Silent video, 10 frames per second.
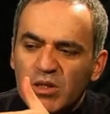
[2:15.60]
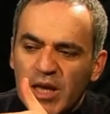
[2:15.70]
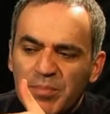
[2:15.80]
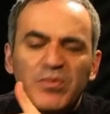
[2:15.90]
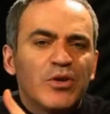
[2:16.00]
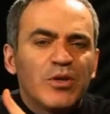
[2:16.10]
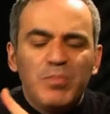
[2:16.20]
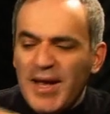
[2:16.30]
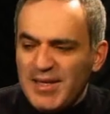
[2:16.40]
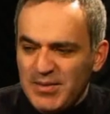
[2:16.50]
kept fairly
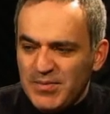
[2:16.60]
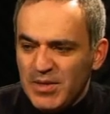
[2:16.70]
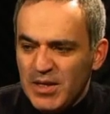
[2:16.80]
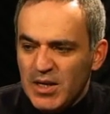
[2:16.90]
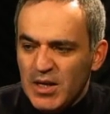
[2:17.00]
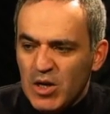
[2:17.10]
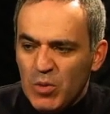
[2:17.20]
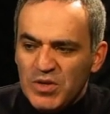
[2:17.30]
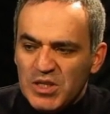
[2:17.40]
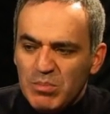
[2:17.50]
passive. Obviously,